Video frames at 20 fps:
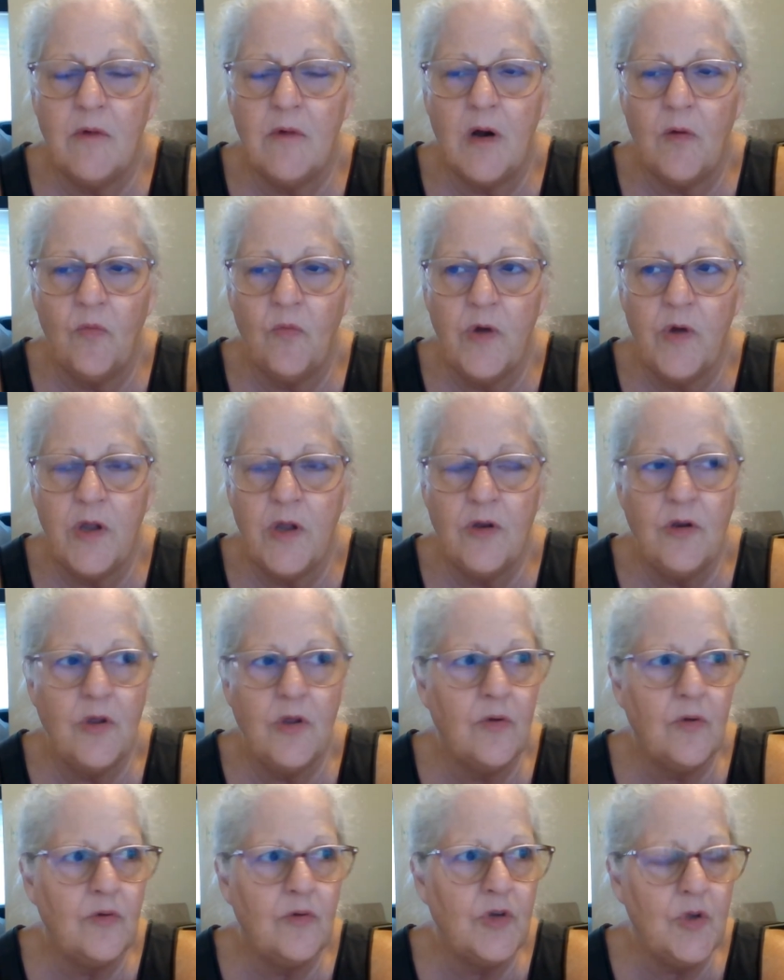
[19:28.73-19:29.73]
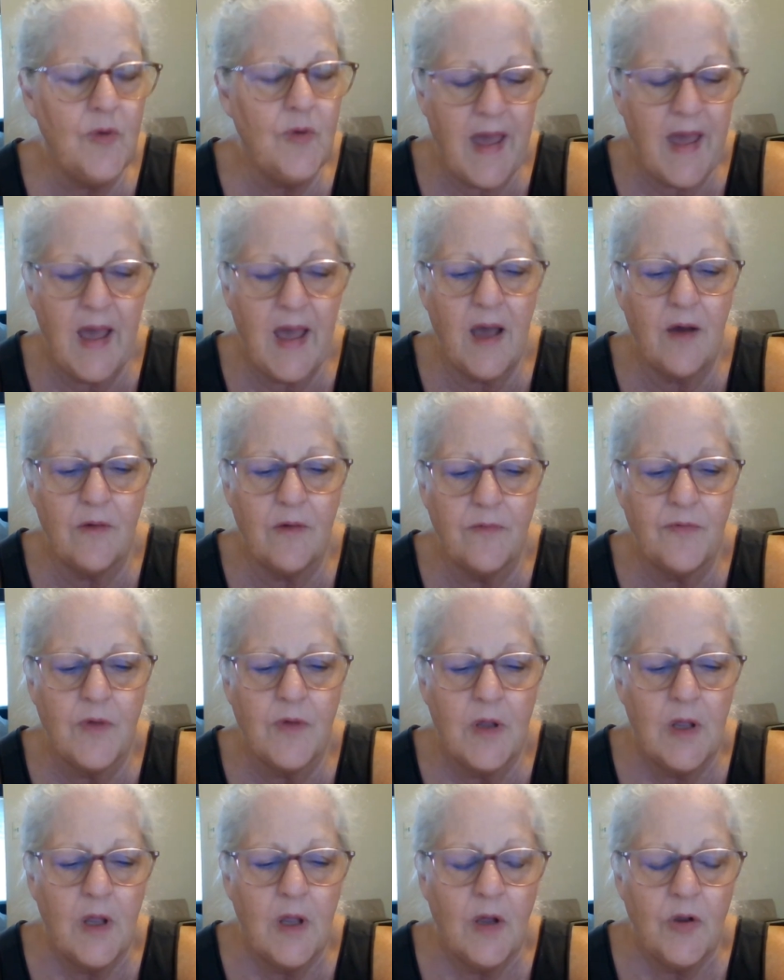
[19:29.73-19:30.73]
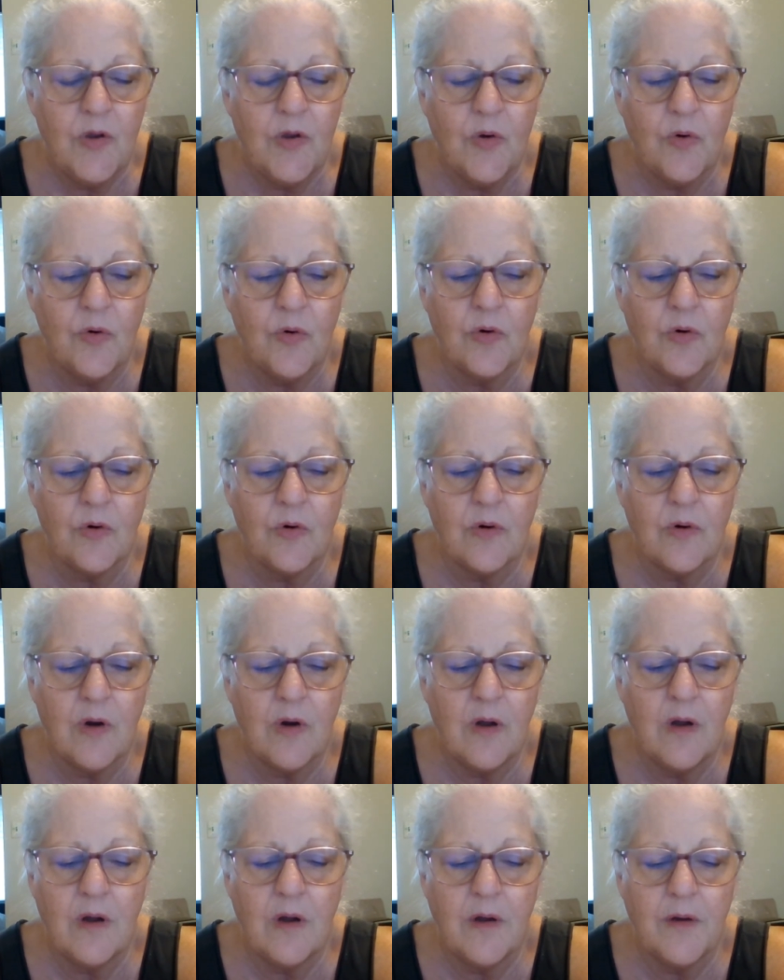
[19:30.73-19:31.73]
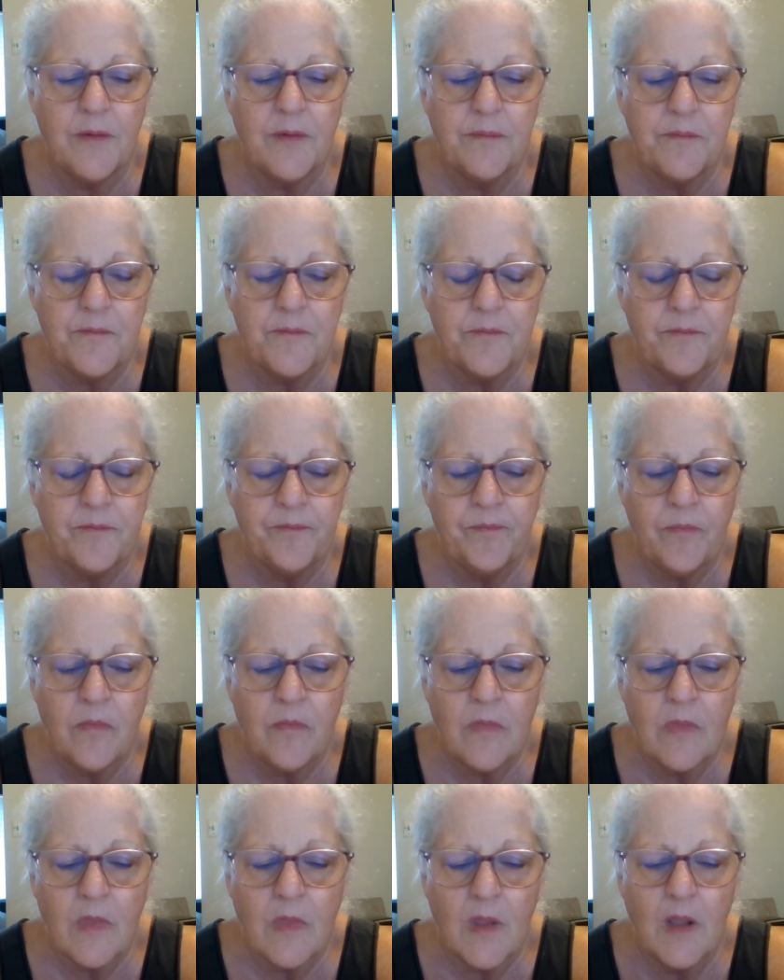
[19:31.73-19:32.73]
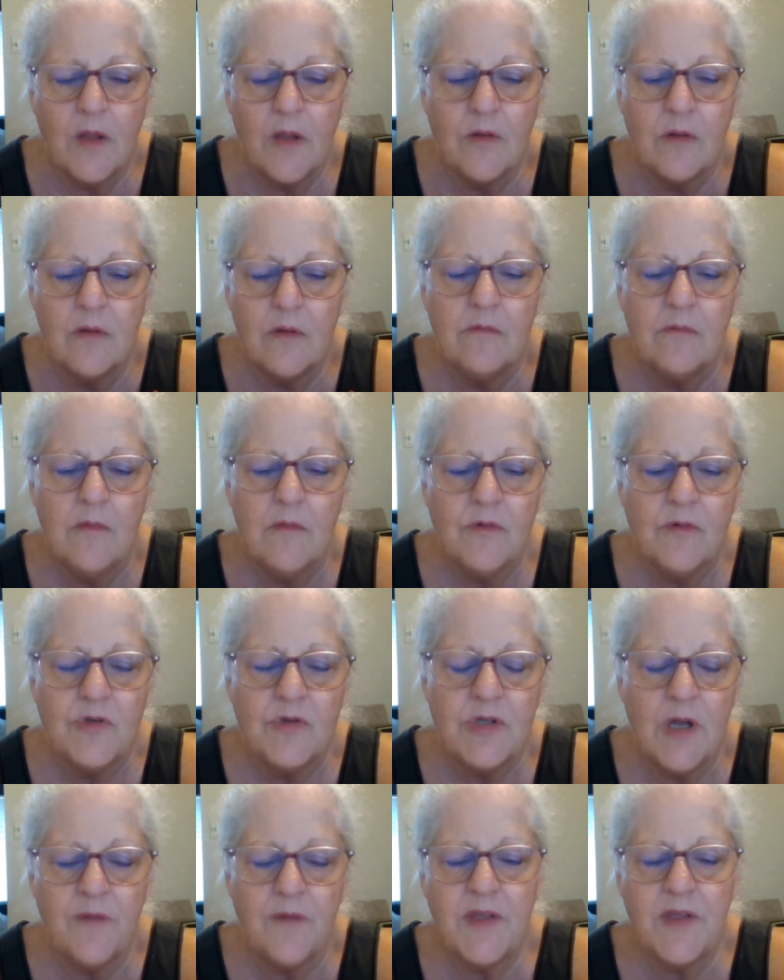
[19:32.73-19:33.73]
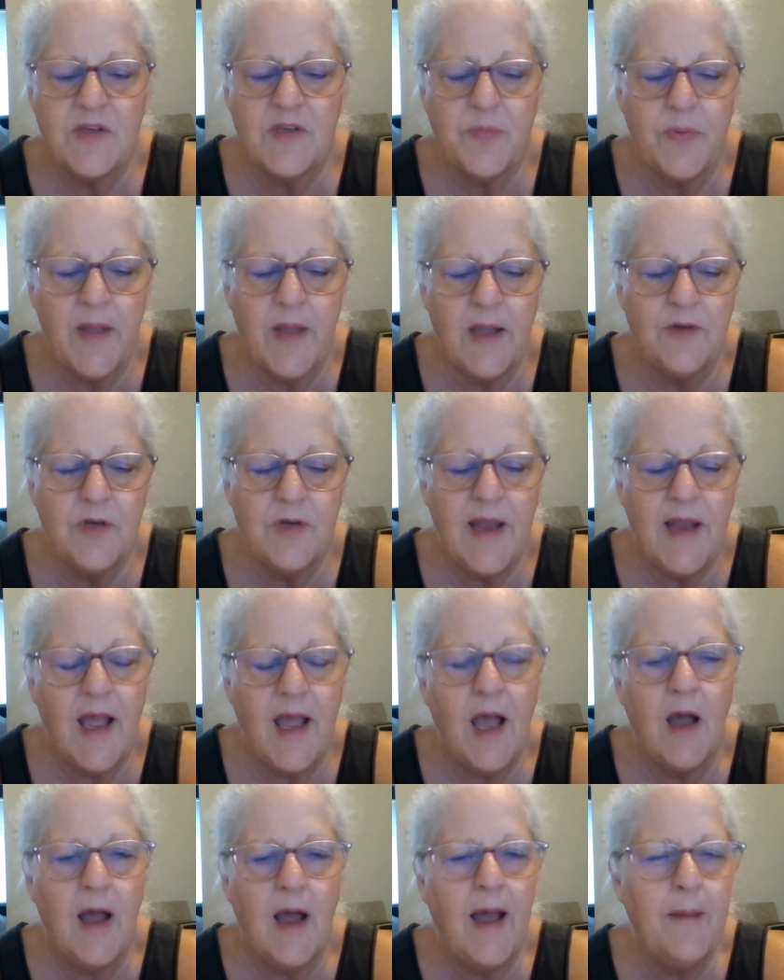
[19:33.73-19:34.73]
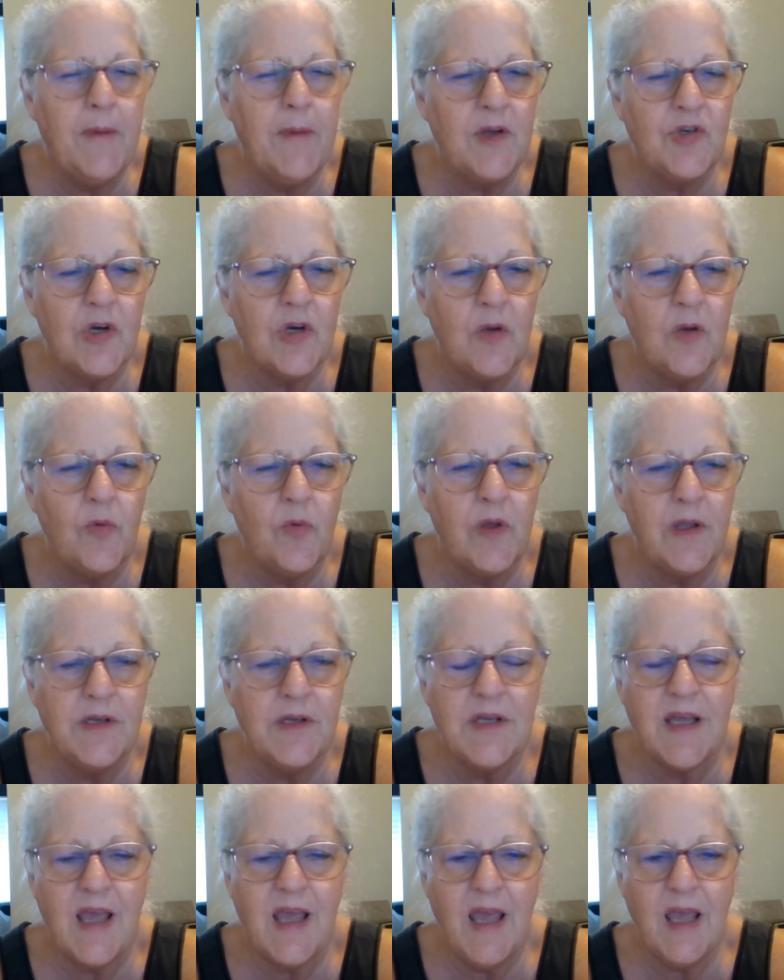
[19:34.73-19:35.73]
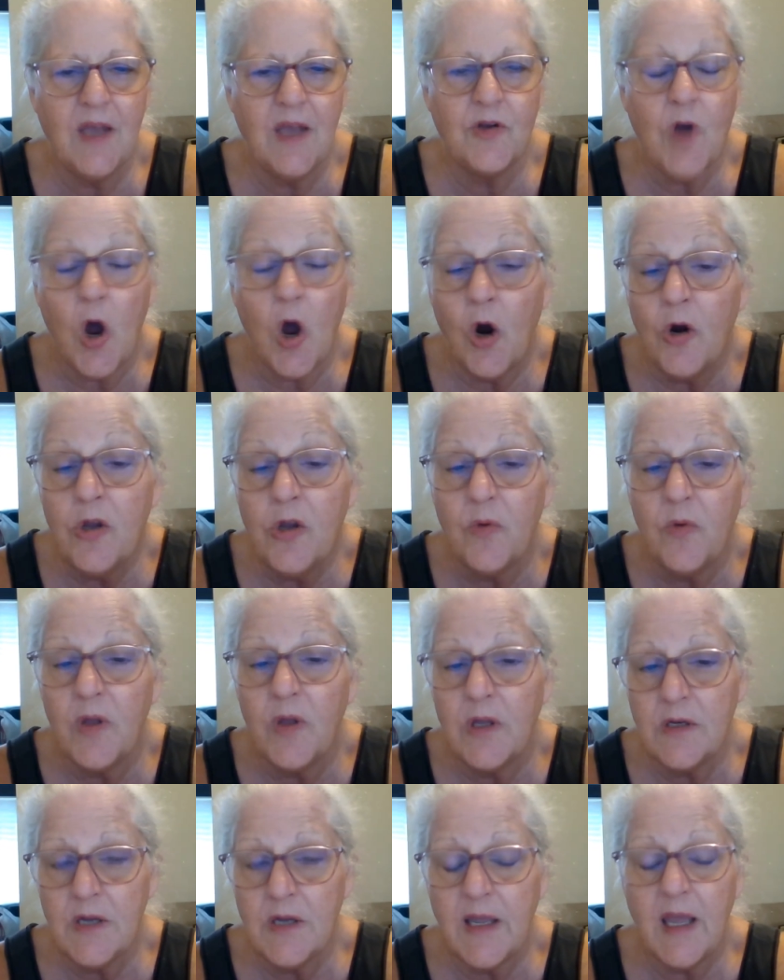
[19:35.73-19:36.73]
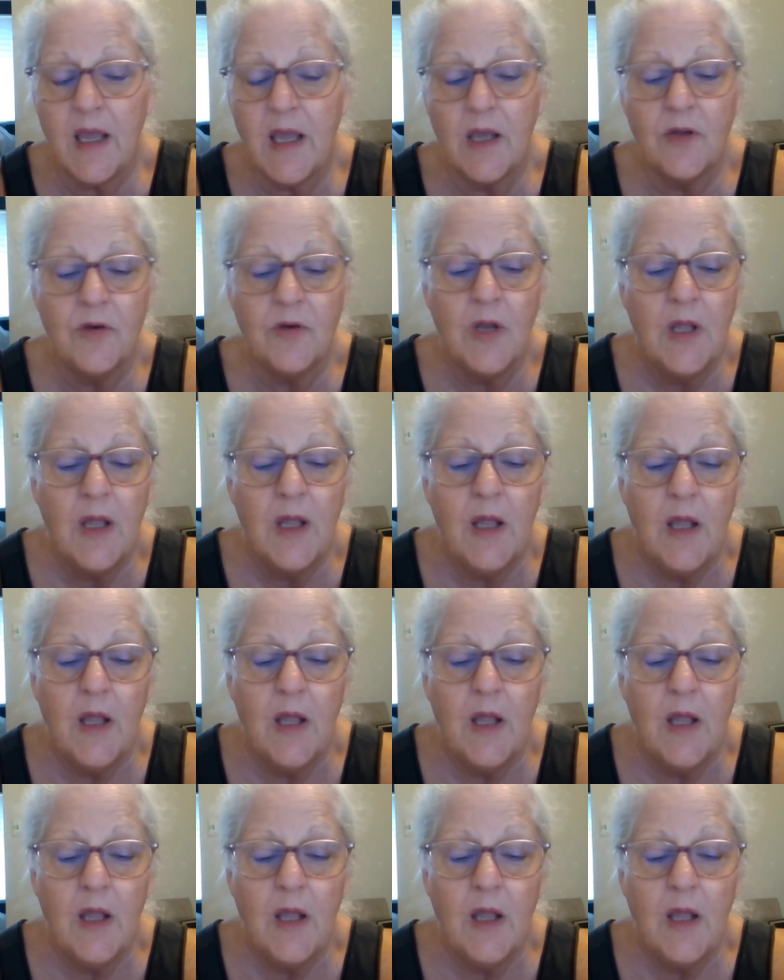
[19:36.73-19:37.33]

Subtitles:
when you do have your stuff that's planted, how much are you willing to can? Are you willing to can?